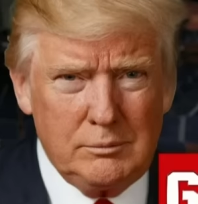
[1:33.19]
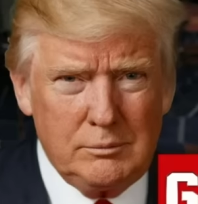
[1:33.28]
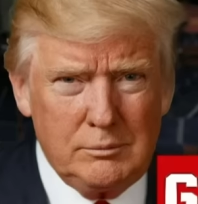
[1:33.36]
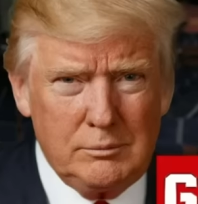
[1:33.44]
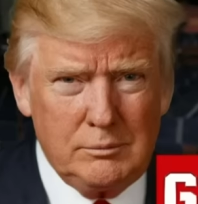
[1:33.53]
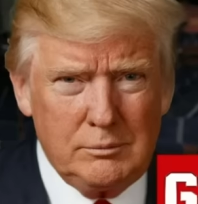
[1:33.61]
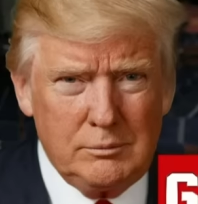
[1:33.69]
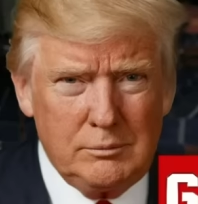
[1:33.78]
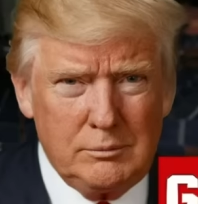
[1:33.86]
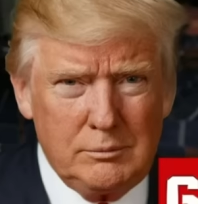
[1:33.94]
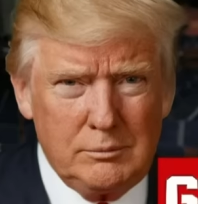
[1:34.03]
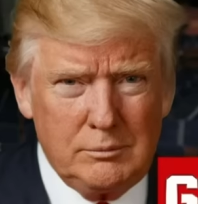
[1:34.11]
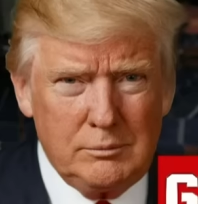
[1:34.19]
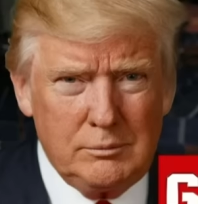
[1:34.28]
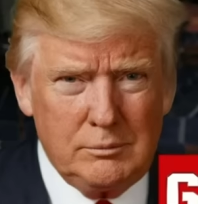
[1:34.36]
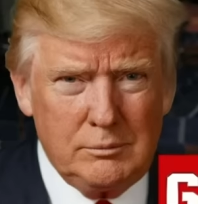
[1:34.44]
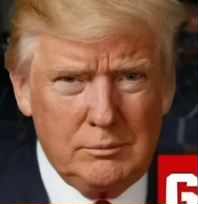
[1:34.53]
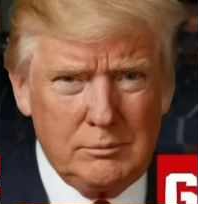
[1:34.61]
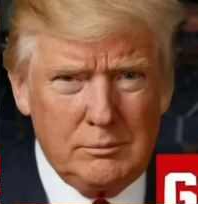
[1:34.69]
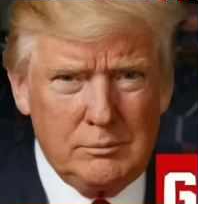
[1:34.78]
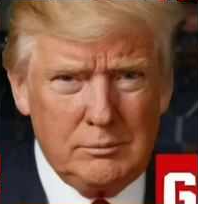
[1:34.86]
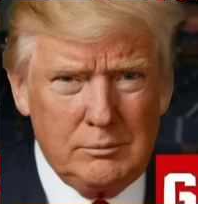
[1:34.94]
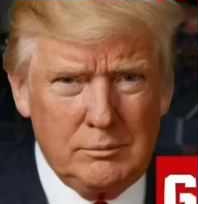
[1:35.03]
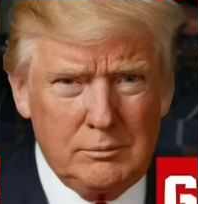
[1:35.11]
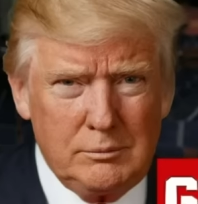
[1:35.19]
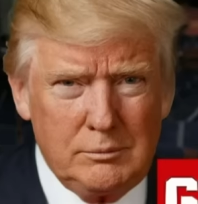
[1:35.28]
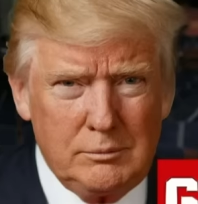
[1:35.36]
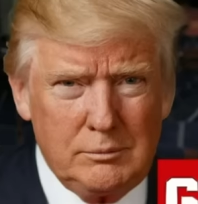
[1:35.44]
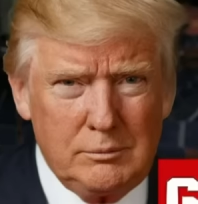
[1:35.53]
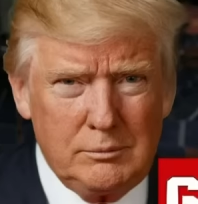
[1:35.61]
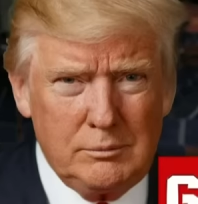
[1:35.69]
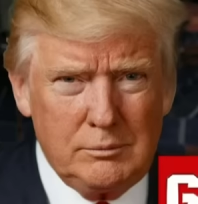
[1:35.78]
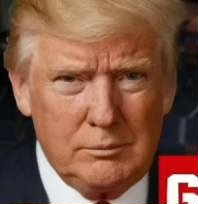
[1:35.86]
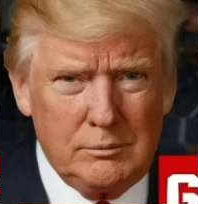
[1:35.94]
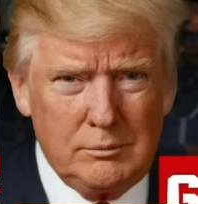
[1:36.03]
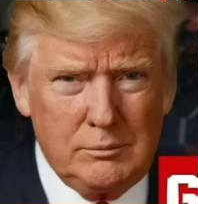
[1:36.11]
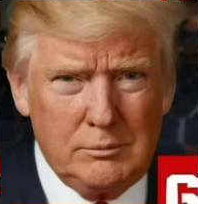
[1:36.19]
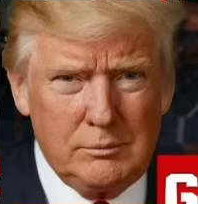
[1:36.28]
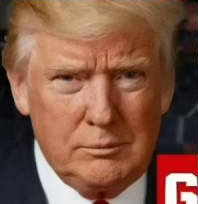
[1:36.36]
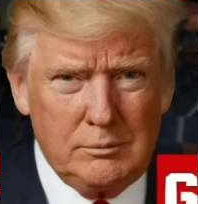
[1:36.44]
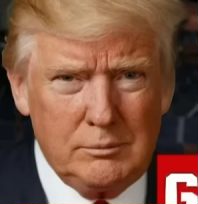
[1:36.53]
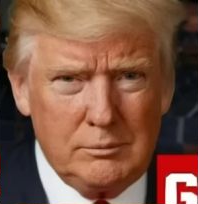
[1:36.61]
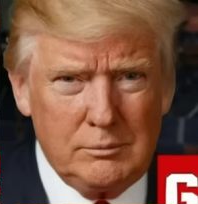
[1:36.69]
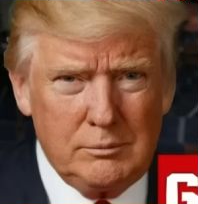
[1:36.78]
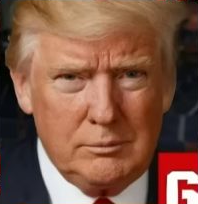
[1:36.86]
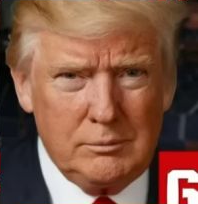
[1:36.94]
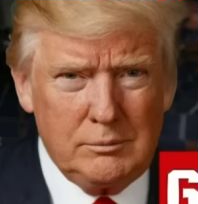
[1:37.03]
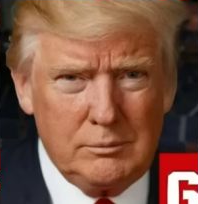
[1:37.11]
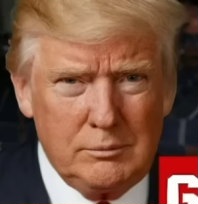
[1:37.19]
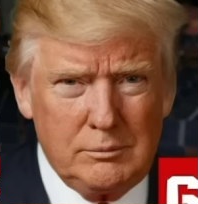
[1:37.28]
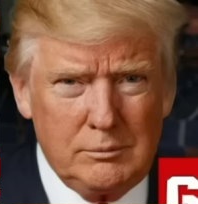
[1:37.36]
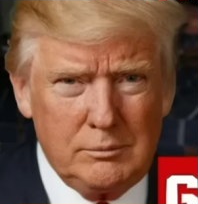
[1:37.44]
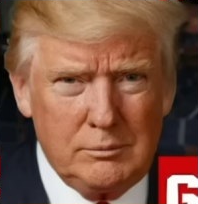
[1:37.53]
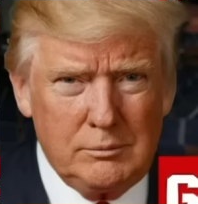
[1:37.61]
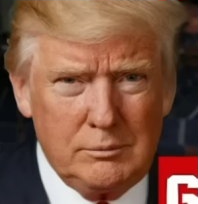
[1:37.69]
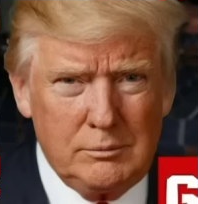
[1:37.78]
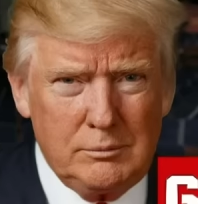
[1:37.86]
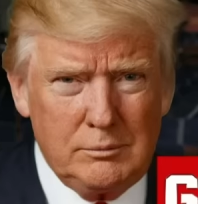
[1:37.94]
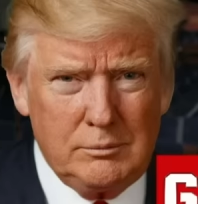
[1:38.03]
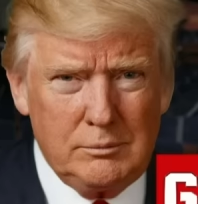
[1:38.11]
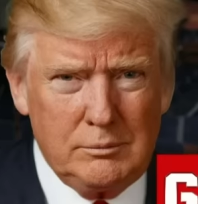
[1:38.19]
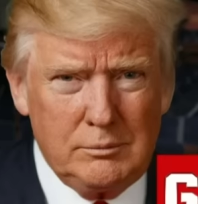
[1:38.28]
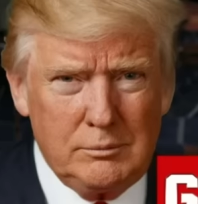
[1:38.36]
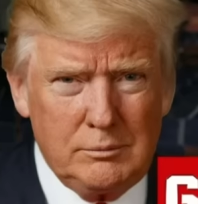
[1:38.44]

No words are spoken by the person on screen.